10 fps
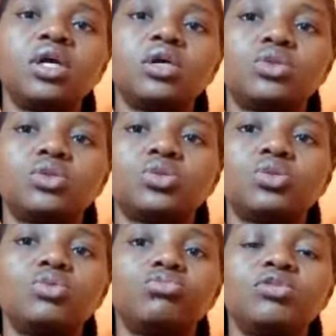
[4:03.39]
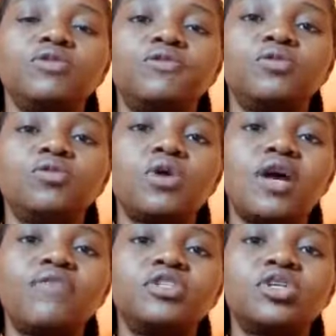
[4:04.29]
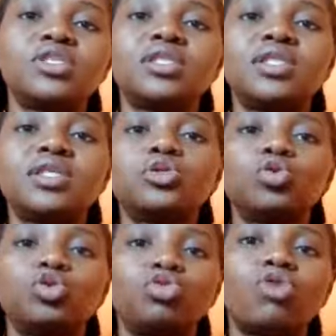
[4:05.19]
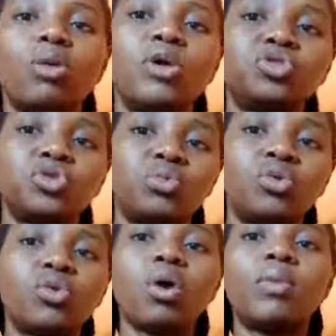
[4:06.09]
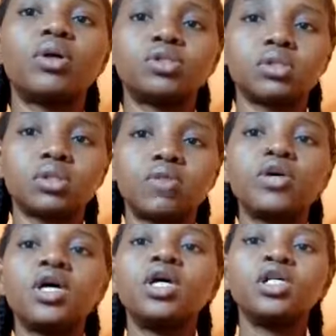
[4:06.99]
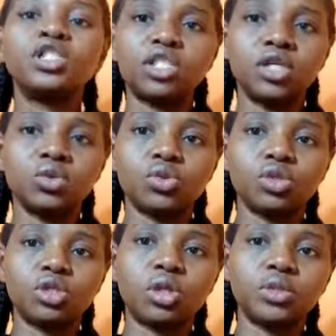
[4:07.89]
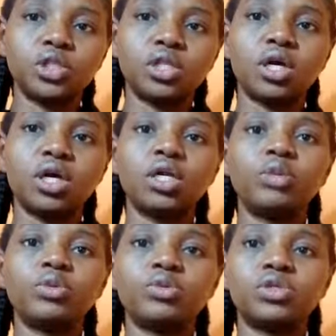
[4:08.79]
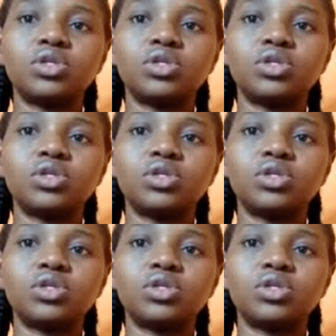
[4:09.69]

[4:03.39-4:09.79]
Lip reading: So if you have interesting things to show about your book or about yourself, share it on social media and let people see.